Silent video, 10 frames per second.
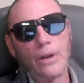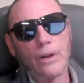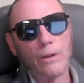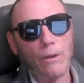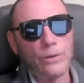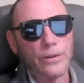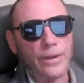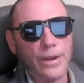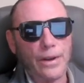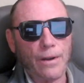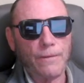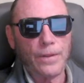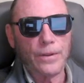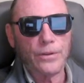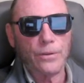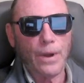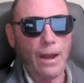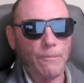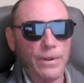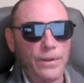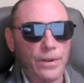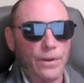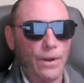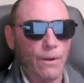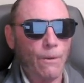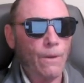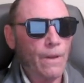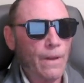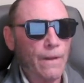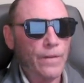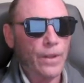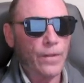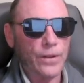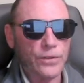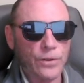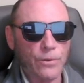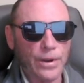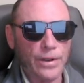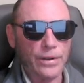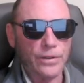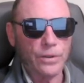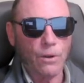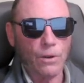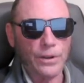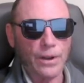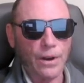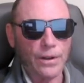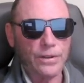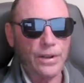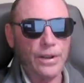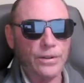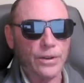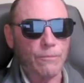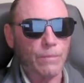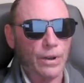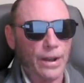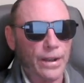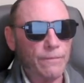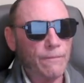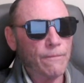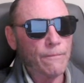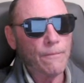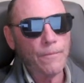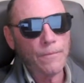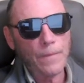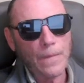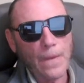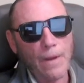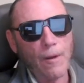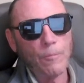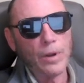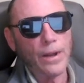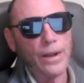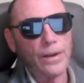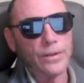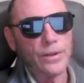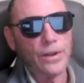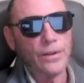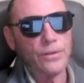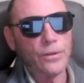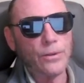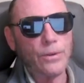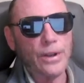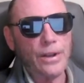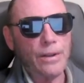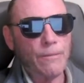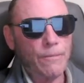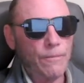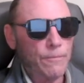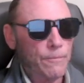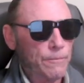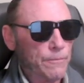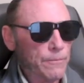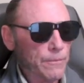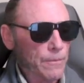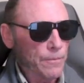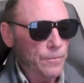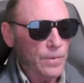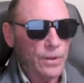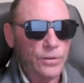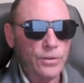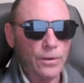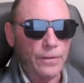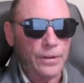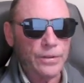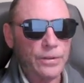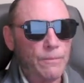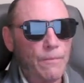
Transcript: closely enough that you happen to know that this grid is called a Cartesian plane. A plane is a 2D surface,